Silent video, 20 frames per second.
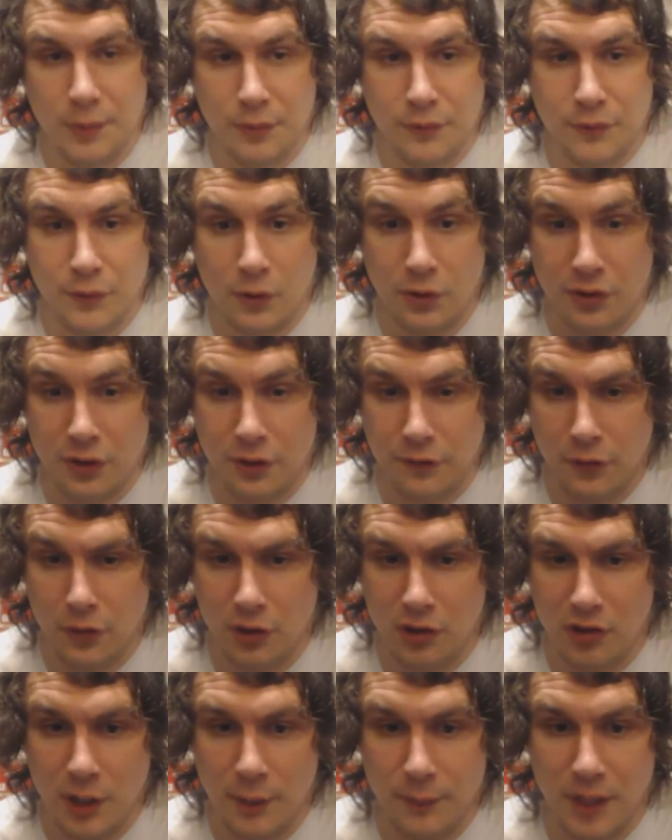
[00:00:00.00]
a car boot before,
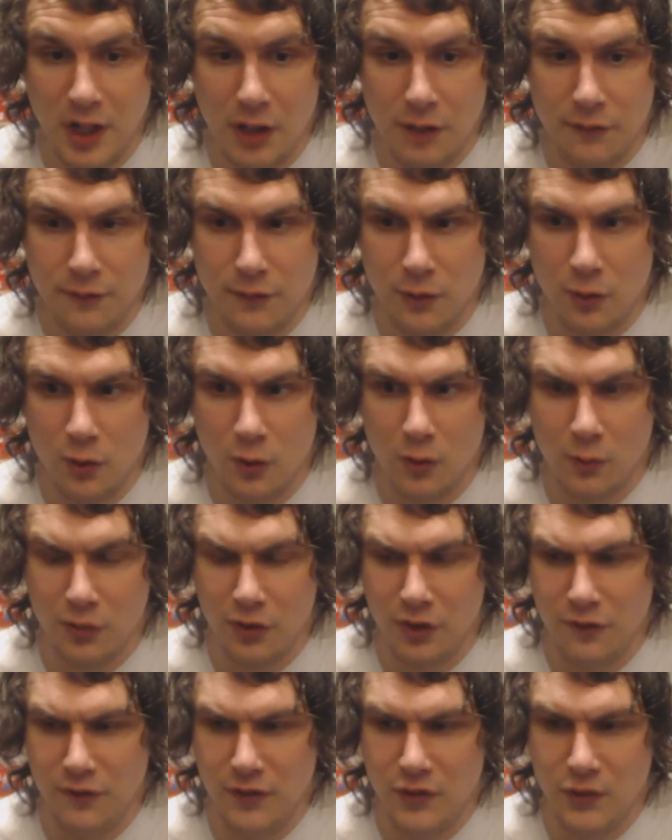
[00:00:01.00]
so I thought I'd grab that
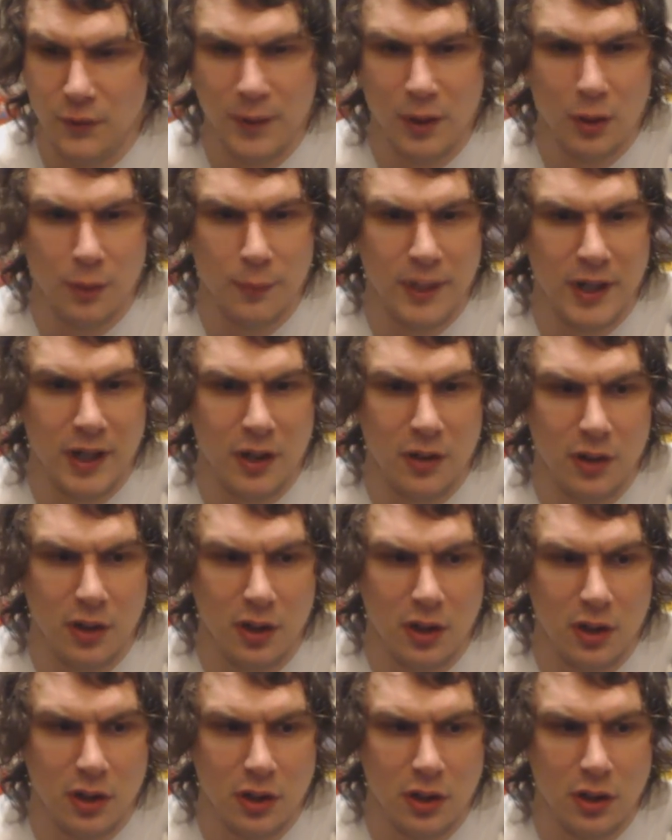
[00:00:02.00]
for 50p or a
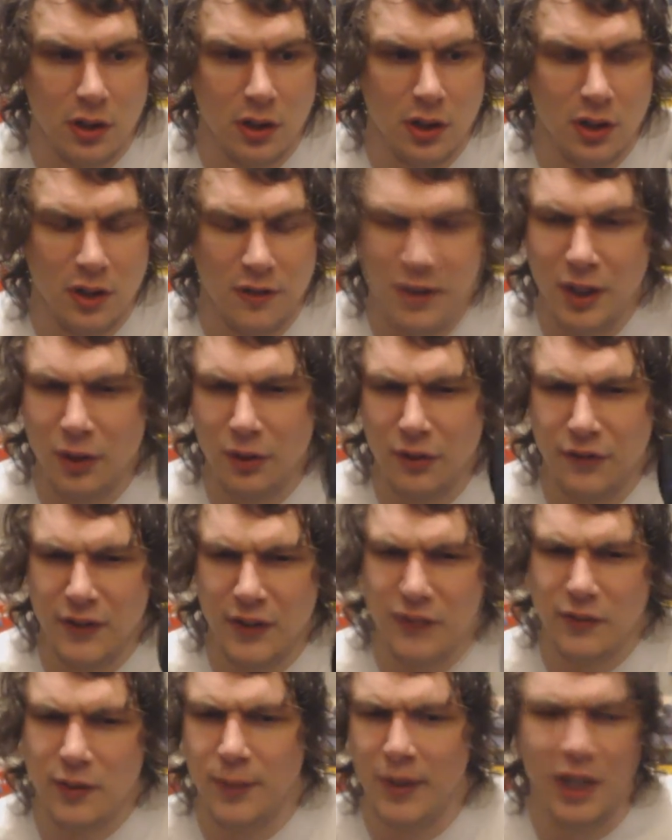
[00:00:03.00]
pound. I think it
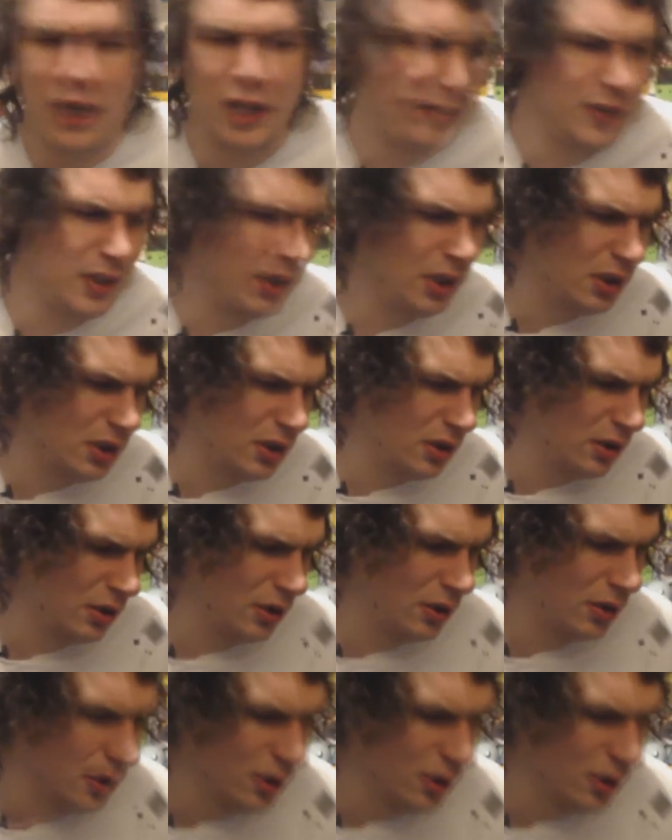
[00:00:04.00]
was 50p, I think.